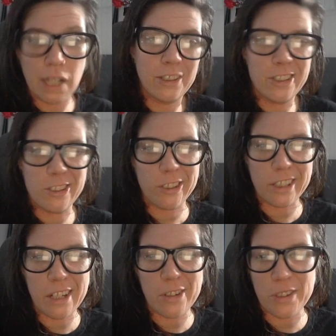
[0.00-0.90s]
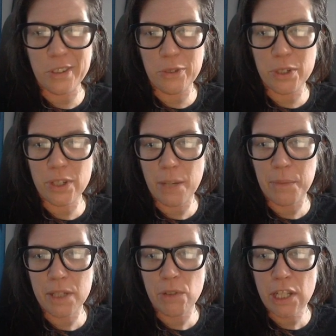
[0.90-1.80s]
just looked down at the real cat
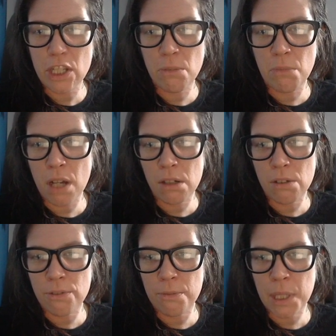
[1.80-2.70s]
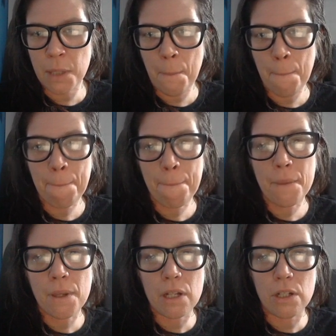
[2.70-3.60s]
like, can you model for me?
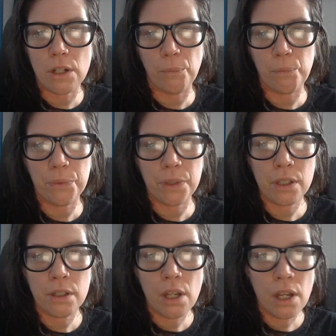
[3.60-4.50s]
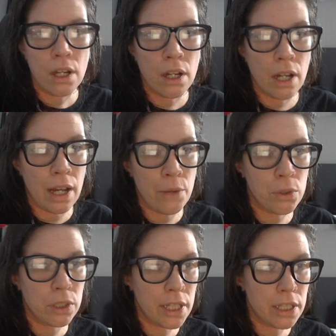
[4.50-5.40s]
No. I will
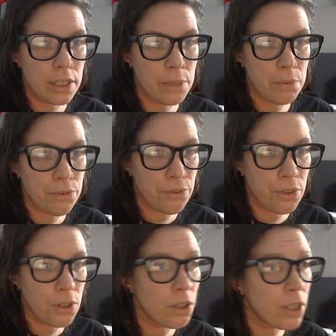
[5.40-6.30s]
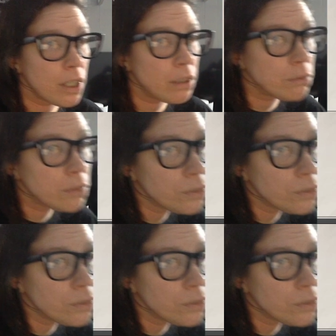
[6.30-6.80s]
likely prefer him